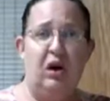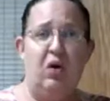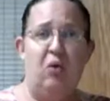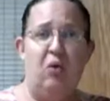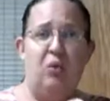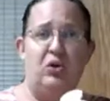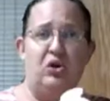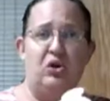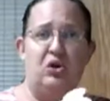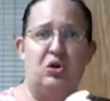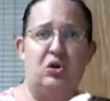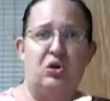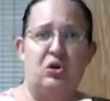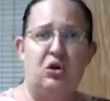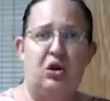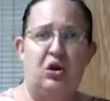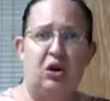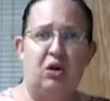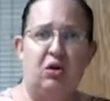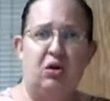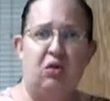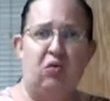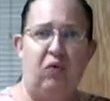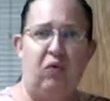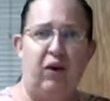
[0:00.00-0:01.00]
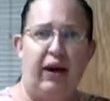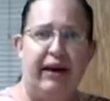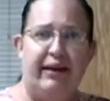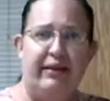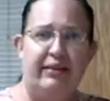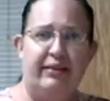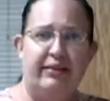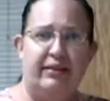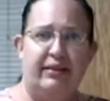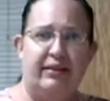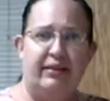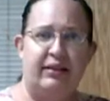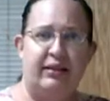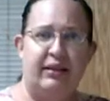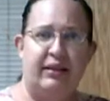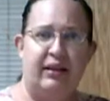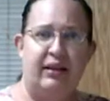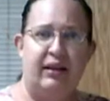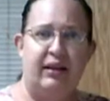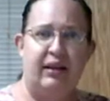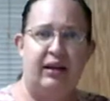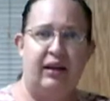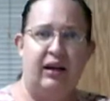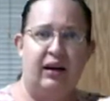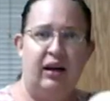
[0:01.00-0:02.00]
When you cook rice,
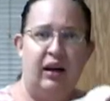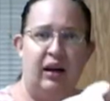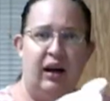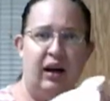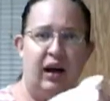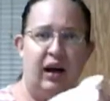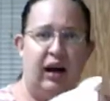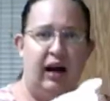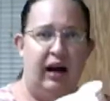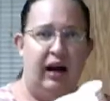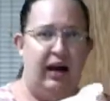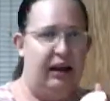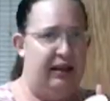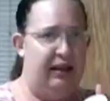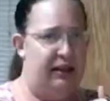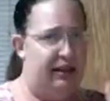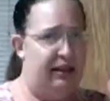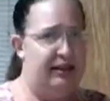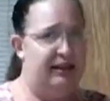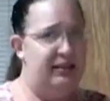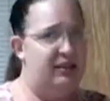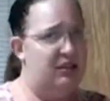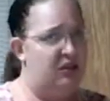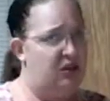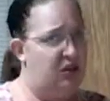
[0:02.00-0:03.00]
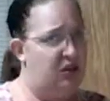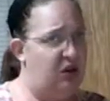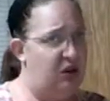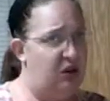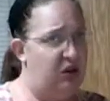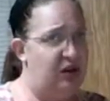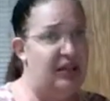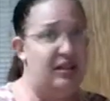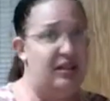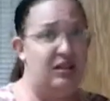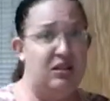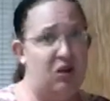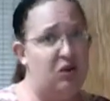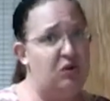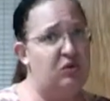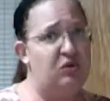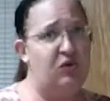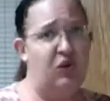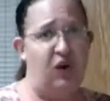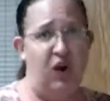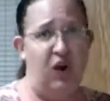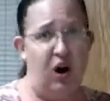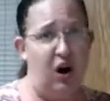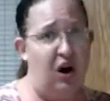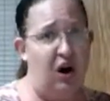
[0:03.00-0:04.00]
this goes
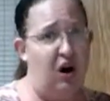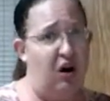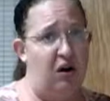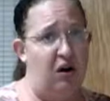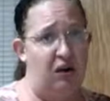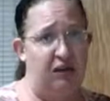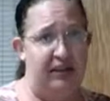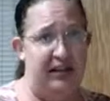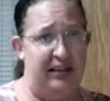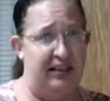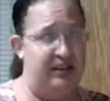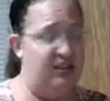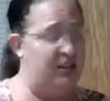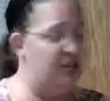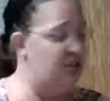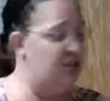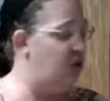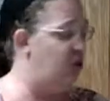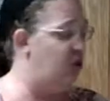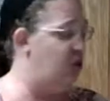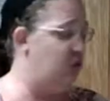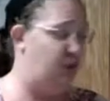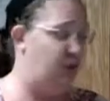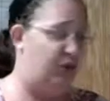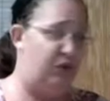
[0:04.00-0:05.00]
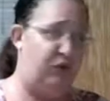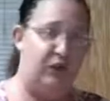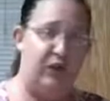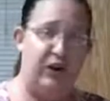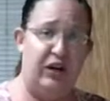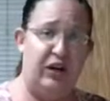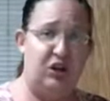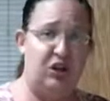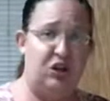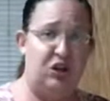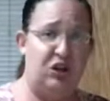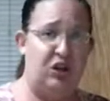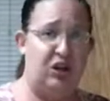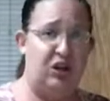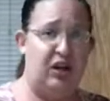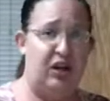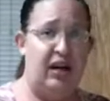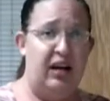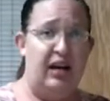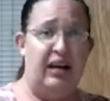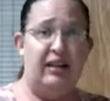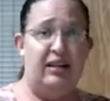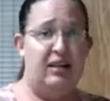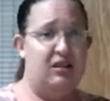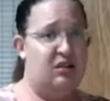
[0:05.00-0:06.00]
for all things. This goes for fish.
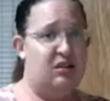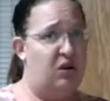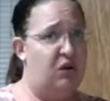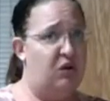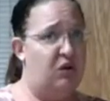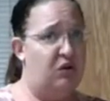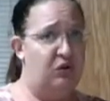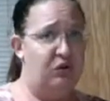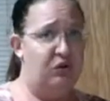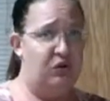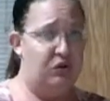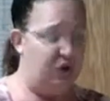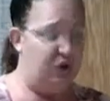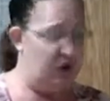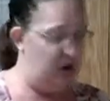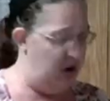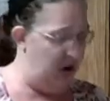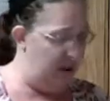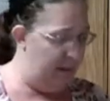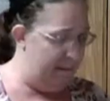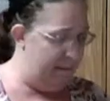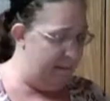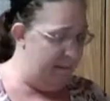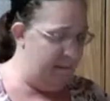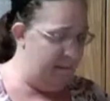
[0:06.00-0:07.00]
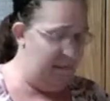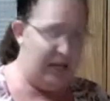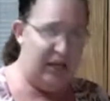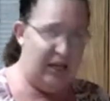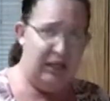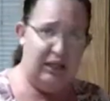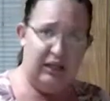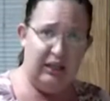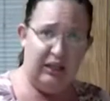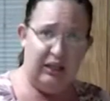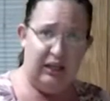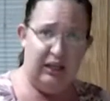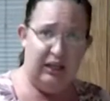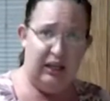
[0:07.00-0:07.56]
This goes for milk.